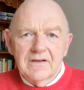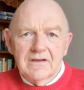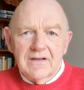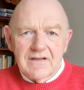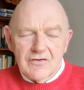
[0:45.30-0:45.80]

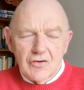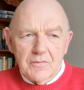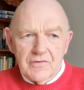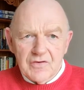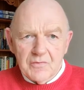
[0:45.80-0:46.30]
That's
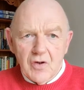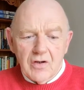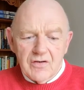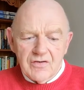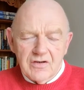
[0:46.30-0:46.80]
assuming there's a
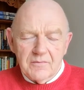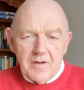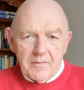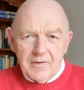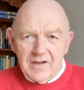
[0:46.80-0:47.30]
mortgage on the
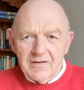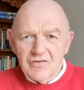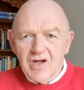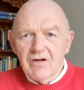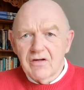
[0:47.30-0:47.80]
property, and
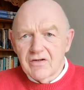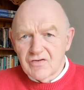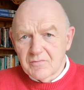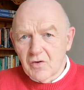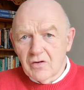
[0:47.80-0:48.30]
generally there's
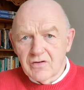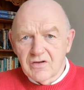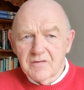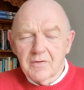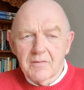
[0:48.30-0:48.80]
a mortgage
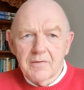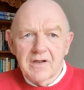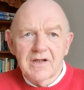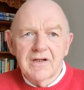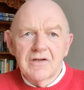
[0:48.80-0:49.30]
on the
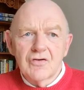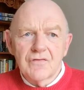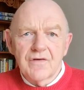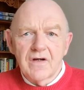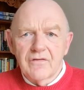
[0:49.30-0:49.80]
property. There's
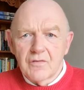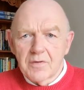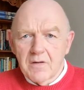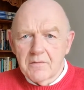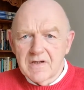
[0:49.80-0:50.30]
very few
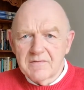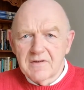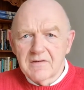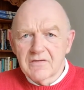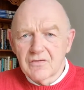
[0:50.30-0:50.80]
properties
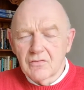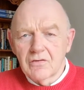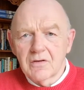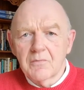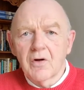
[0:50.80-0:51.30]
being
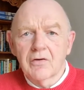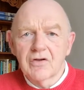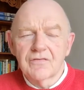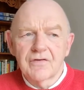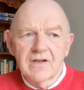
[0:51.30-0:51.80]
sold
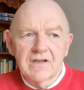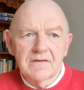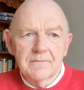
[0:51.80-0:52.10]
mortgage-free.